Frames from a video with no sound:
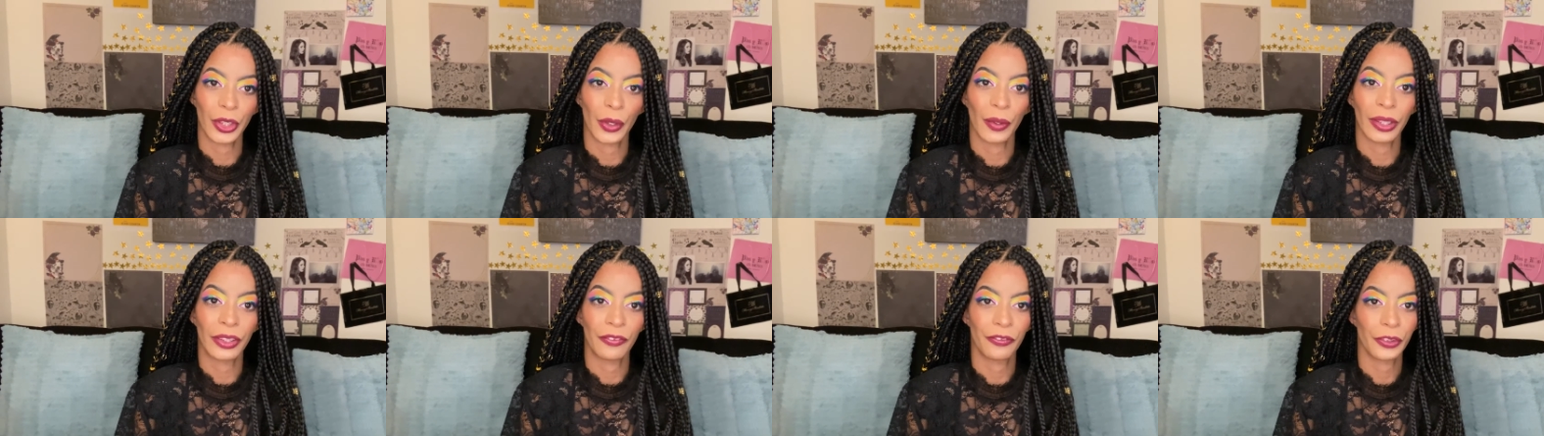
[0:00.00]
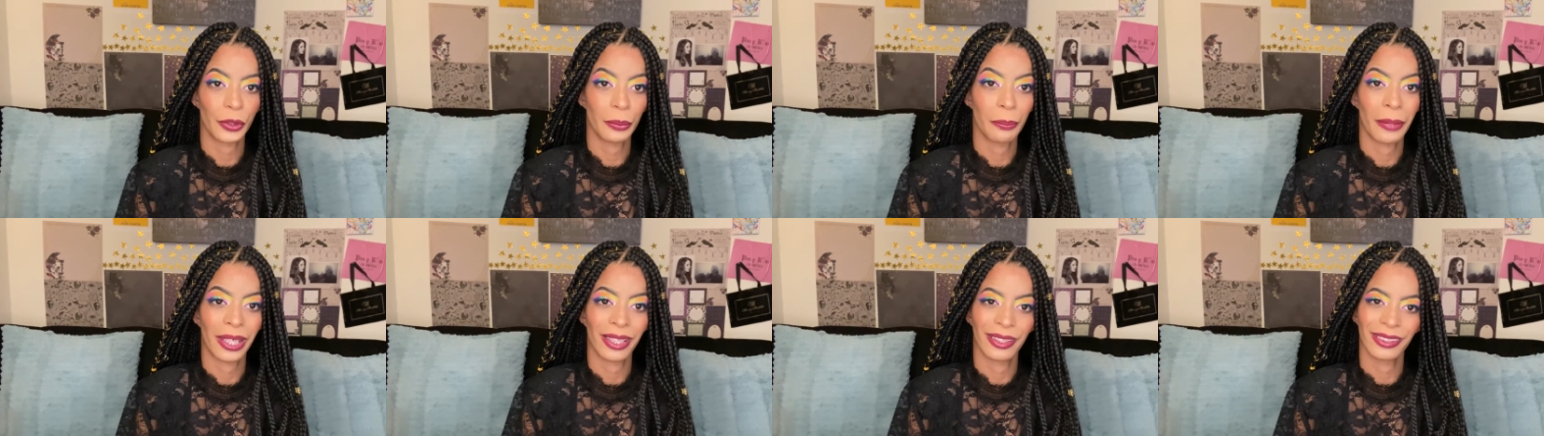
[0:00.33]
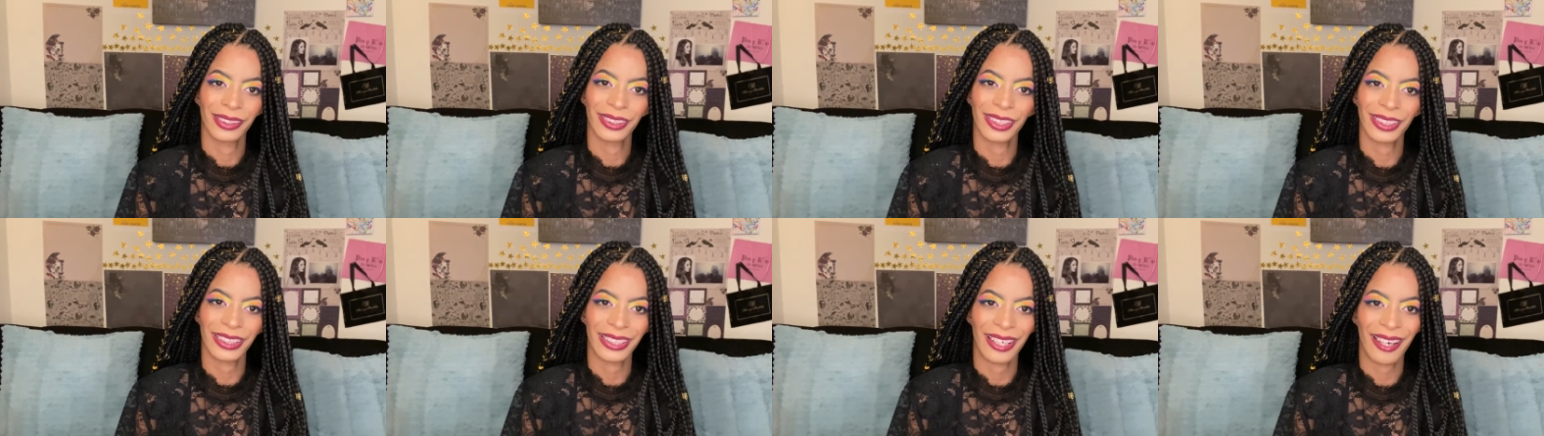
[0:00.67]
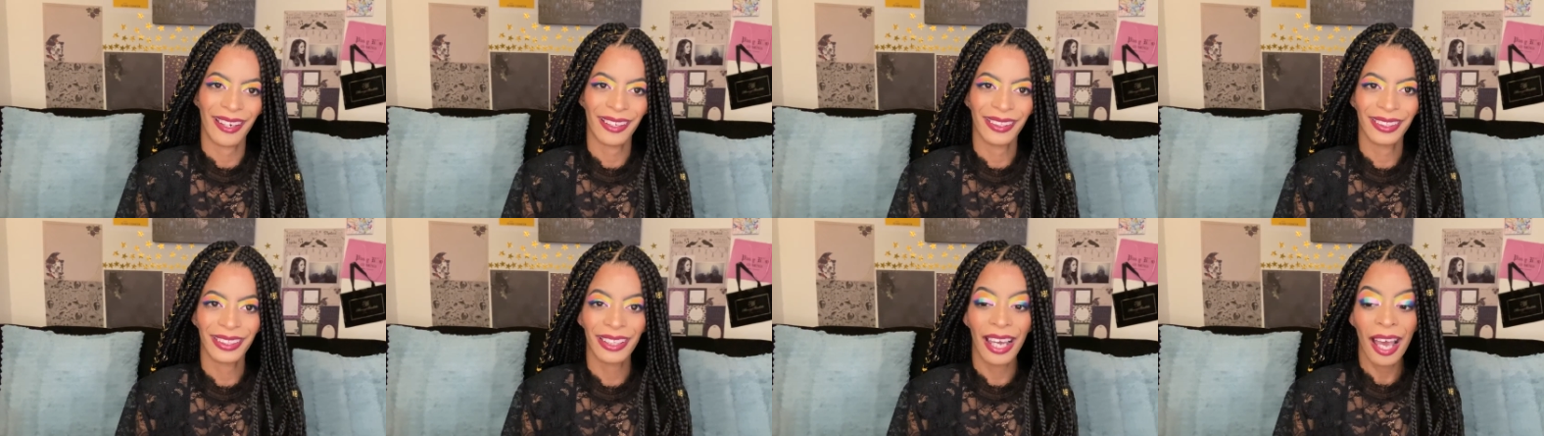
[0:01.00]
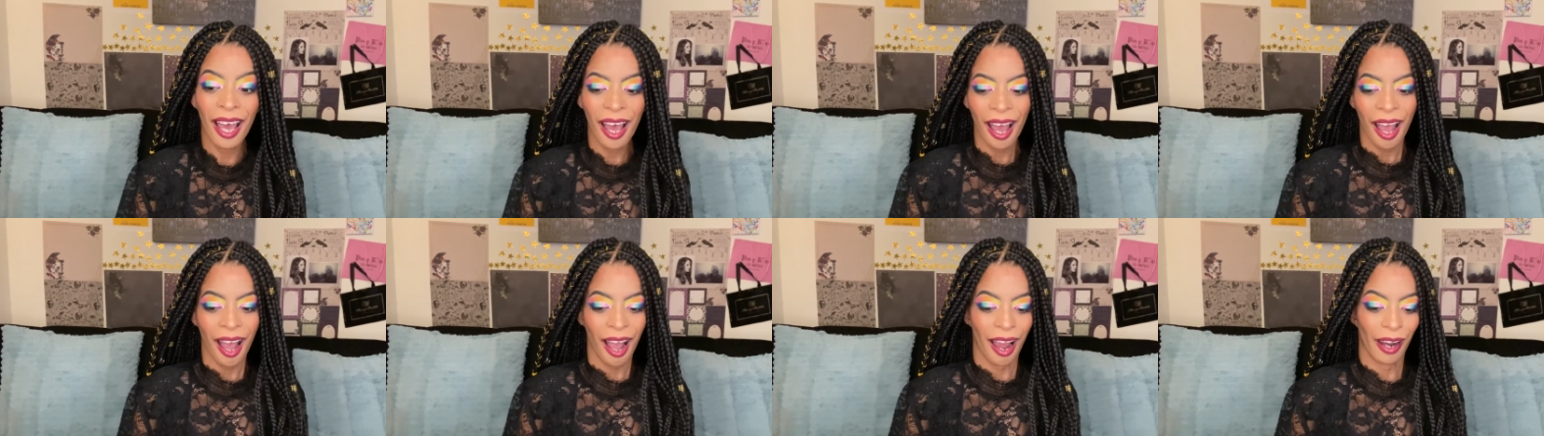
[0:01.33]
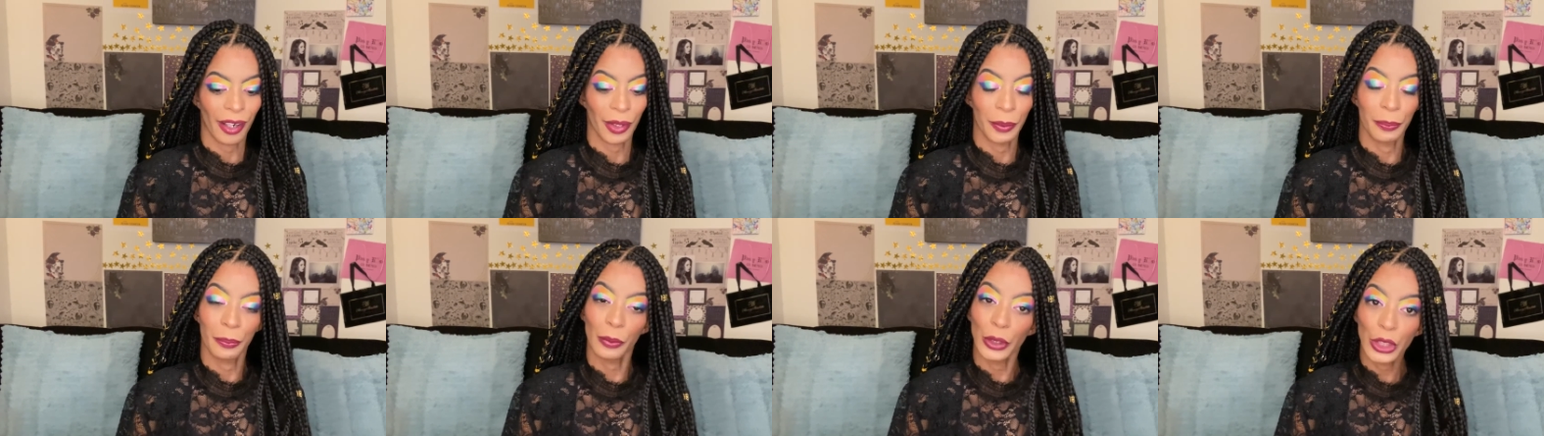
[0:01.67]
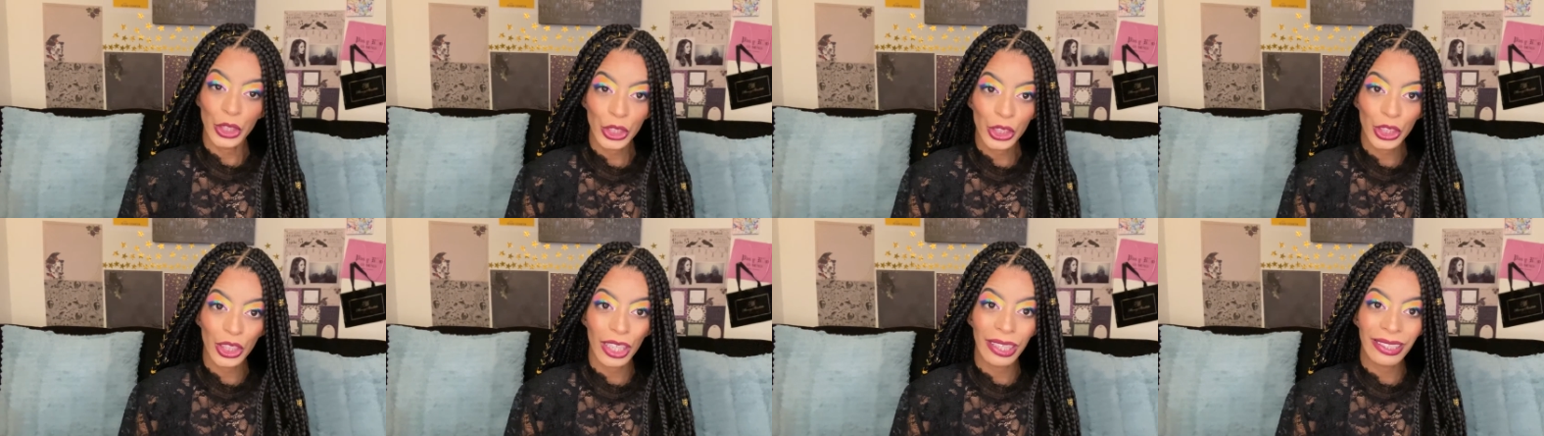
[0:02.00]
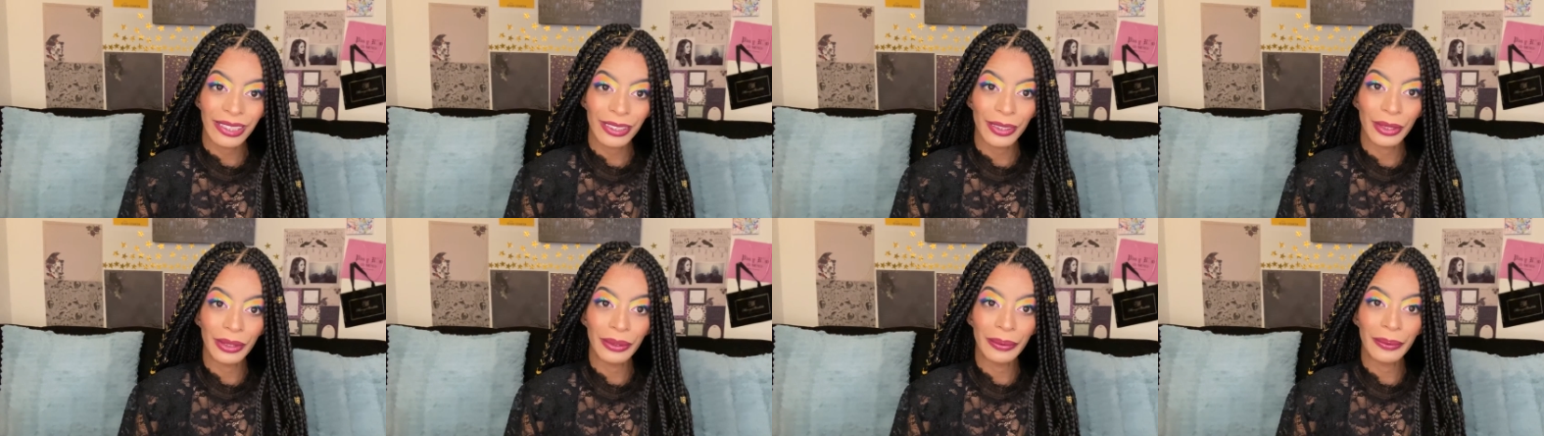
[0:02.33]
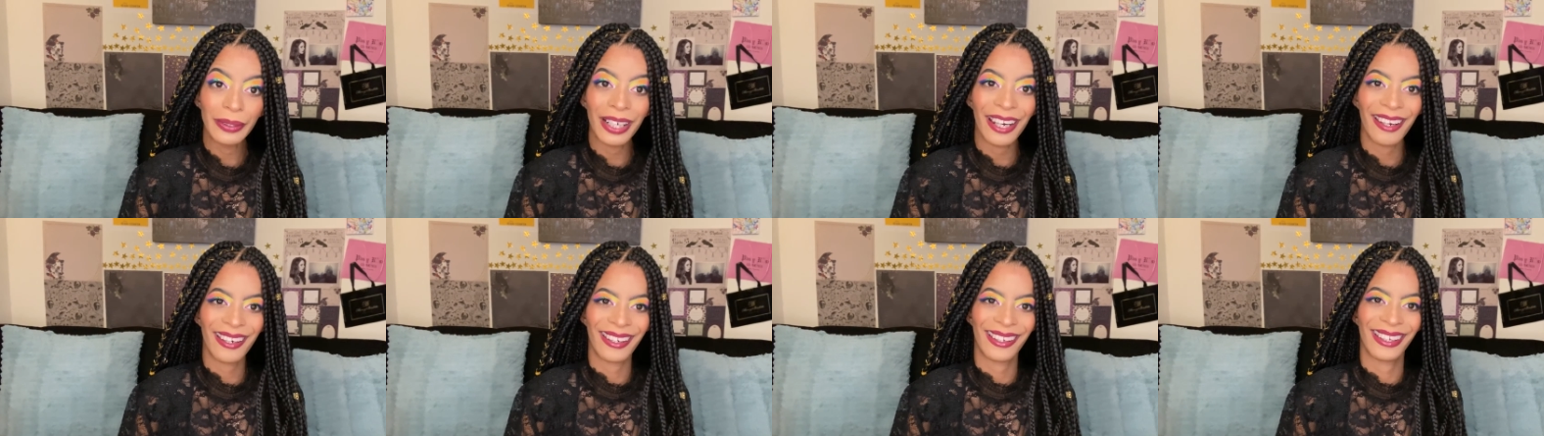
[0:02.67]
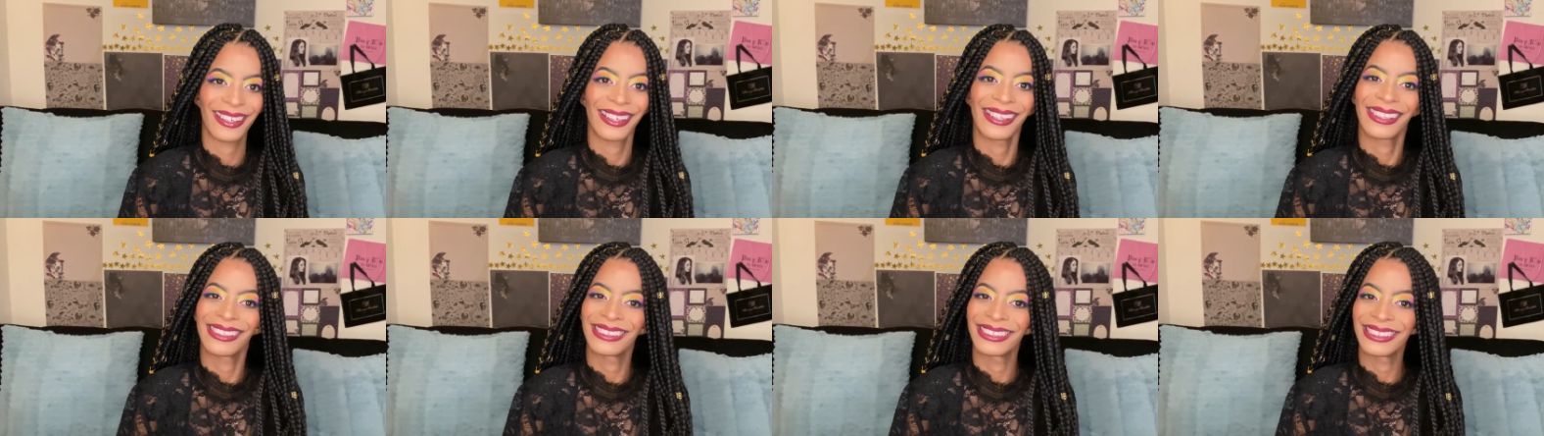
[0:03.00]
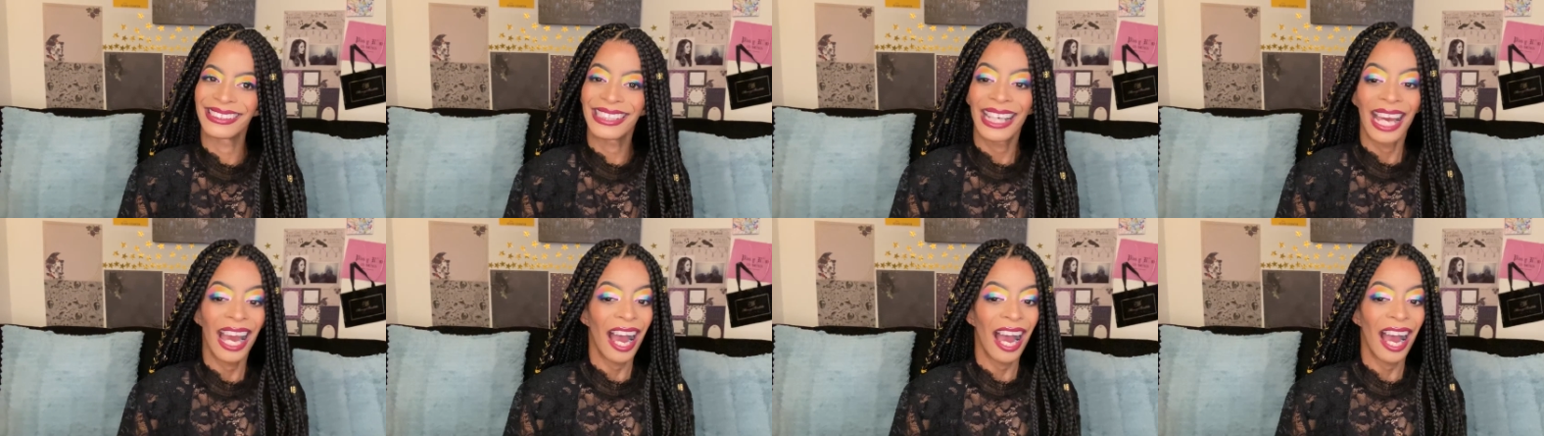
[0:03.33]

If you made it to the end, I appreciate you, and